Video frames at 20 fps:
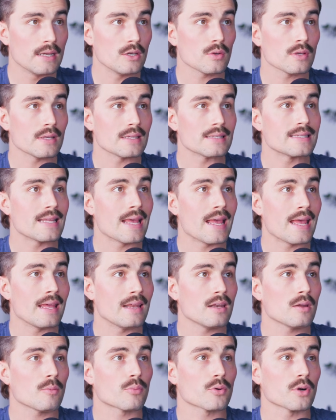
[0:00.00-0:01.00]
and you get
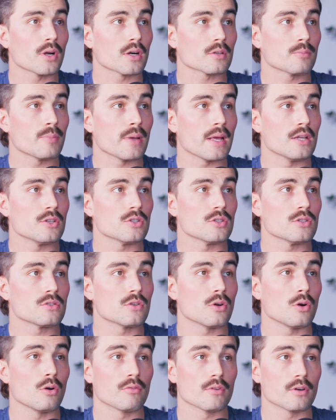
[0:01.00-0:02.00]
10 product
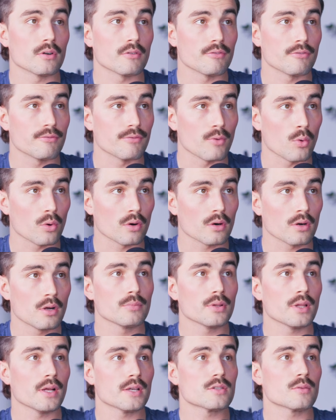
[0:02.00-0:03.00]
pages over four,
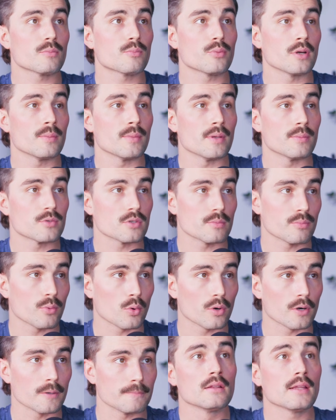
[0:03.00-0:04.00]
plus premium
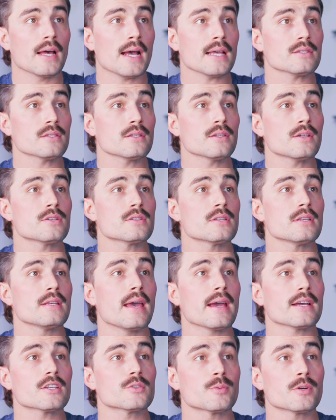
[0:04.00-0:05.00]
support. Lastly, there's
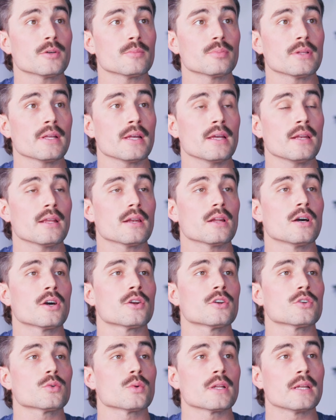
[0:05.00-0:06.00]
the Expert plan at
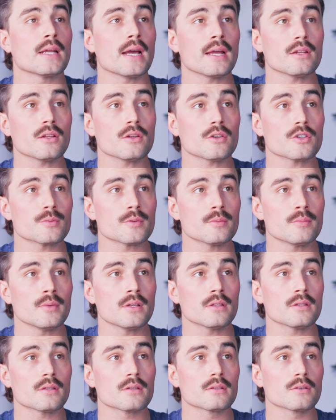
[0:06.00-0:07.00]
$129 per
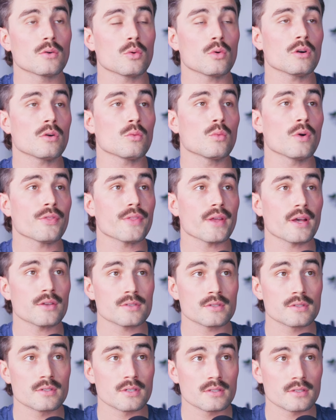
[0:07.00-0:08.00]
month or
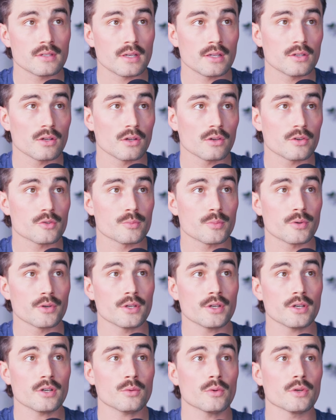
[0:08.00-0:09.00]
$1,068 per
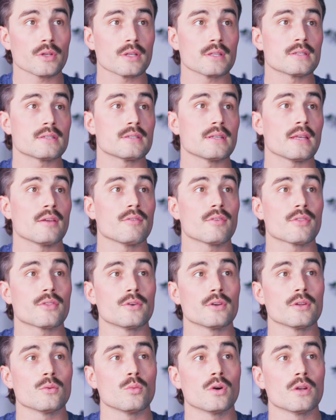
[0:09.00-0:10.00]
year, where you can save
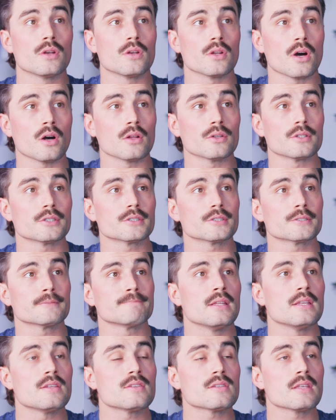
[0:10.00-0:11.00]
$31.
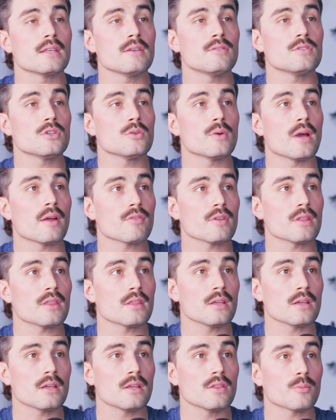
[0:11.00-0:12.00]
This gives you
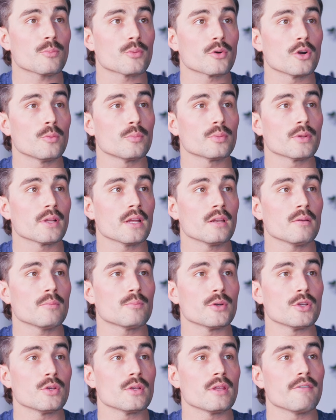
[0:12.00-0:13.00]
everything in the Pro plan,
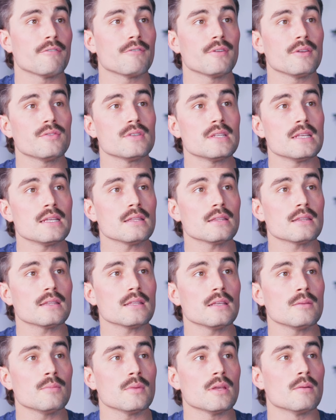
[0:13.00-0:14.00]
but you get 50. 15
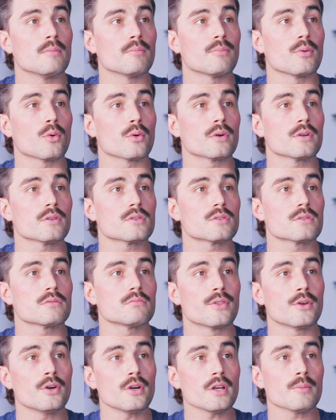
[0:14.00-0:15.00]
theme imports,
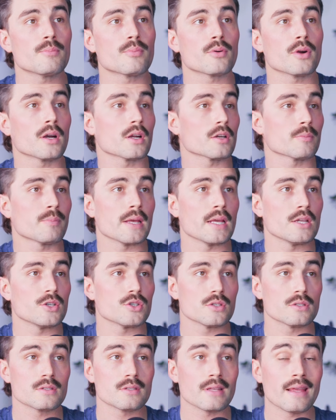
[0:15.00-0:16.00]
30 product
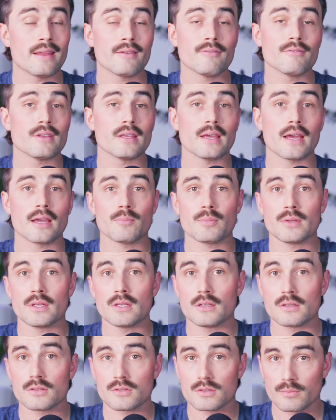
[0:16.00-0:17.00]
pages, and
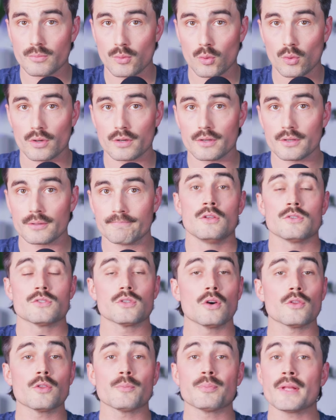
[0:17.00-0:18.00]
VIP support.
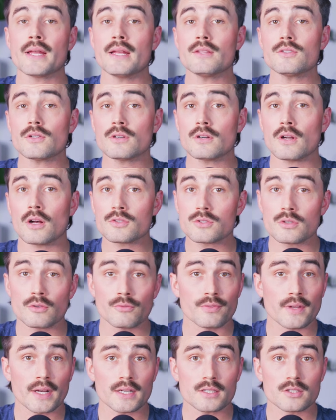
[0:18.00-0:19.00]
So the plans are also
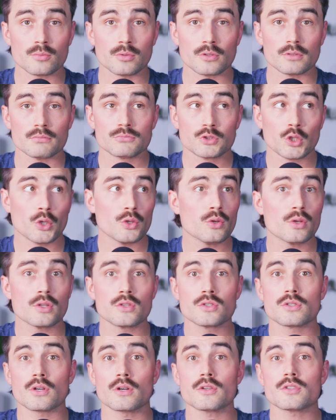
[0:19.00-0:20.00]
flexible, so you
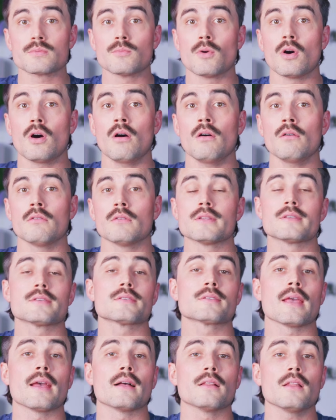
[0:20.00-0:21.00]
can start small and
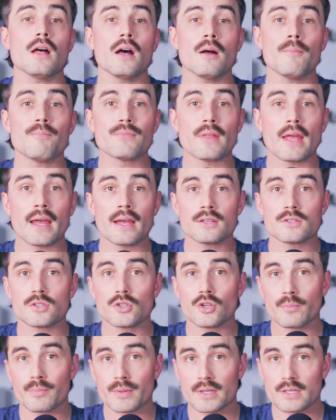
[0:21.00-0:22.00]
scale up as
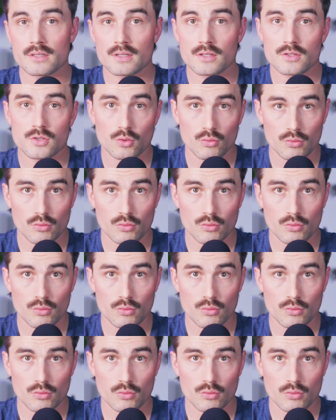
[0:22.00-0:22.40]
your business